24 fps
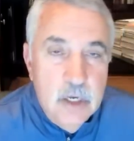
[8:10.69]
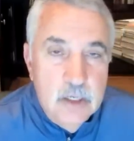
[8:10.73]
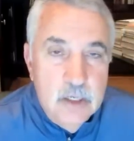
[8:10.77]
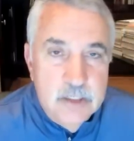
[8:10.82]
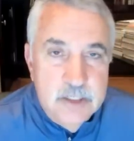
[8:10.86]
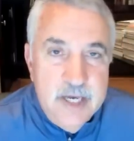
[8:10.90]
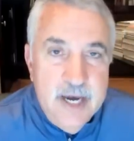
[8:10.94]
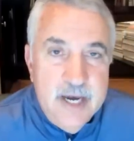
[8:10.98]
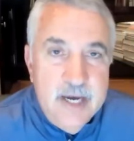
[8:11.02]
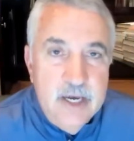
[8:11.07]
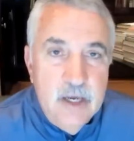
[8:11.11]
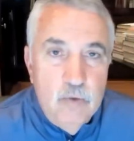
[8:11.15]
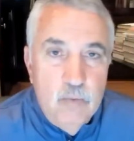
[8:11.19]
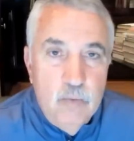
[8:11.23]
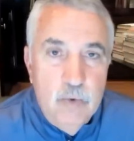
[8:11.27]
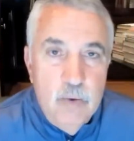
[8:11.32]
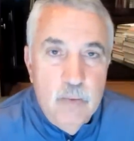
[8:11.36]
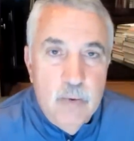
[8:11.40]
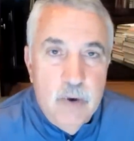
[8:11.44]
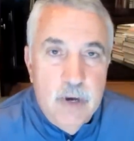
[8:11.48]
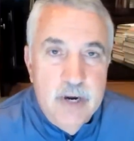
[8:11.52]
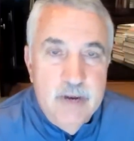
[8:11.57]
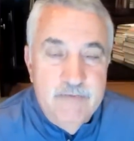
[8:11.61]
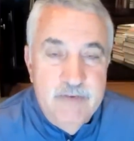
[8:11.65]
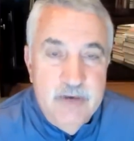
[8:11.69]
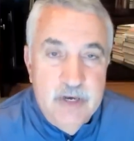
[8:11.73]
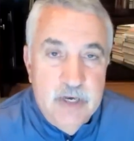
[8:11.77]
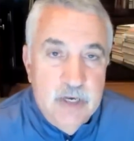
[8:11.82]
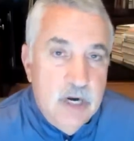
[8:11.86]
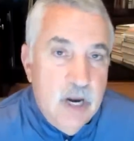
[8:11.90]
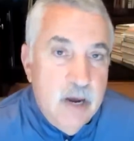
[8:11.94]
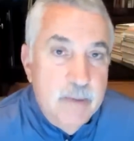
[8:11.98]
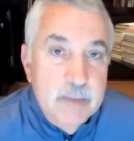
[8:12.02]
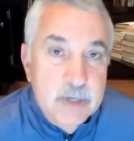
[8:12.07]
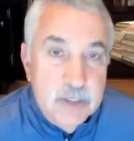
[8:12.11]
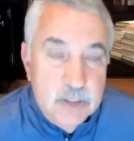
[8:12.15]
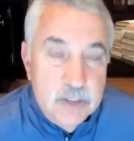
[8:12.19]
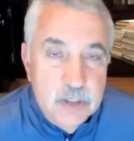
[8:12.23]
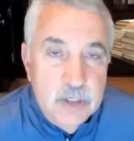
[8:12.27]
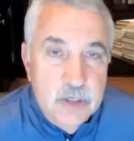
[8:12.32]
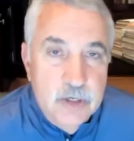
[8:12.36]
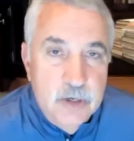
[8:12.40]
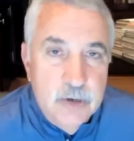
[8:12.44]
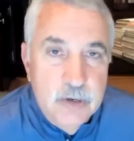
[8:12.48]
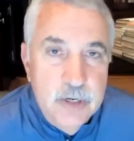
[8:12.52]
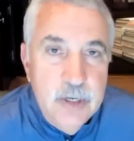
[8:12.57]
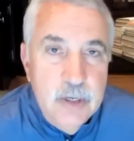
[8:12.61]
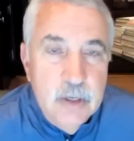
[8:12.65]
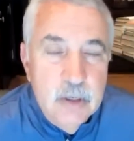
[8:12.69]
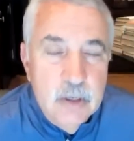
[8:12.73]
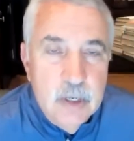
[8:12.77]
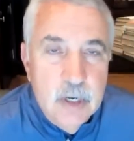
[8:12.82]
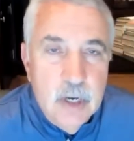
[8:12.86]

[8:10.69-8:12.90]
Second, we want to have economic security.